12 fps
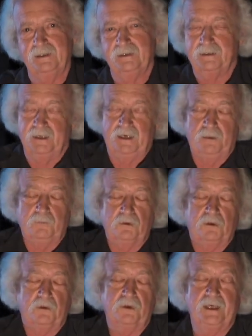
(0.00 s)
Came to
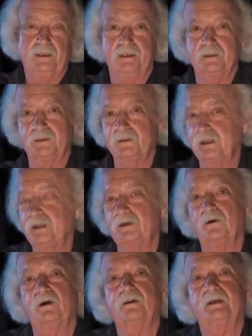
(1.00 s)
the green hill, and he
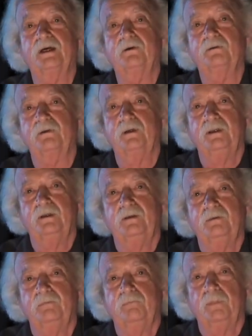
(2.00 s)
called out,
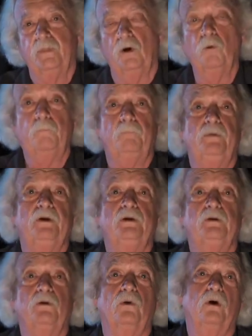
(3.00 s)

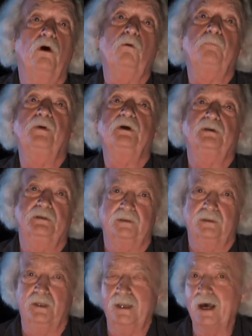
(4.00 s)
Open, door,
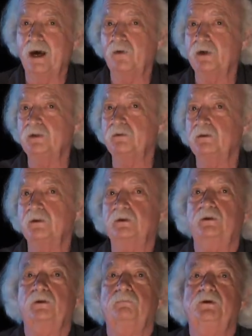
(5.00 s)
open, allow in the
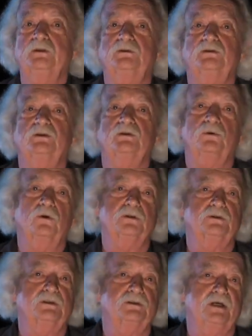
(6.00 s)
prince, his
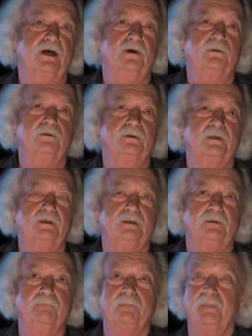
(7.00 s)
horse, his hound,
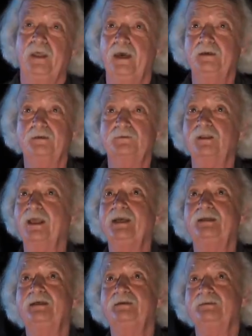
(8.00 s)
and his
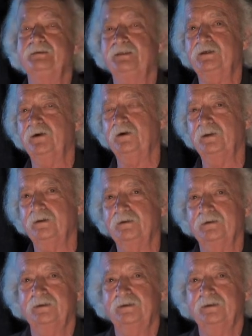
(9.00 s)
lady, she called.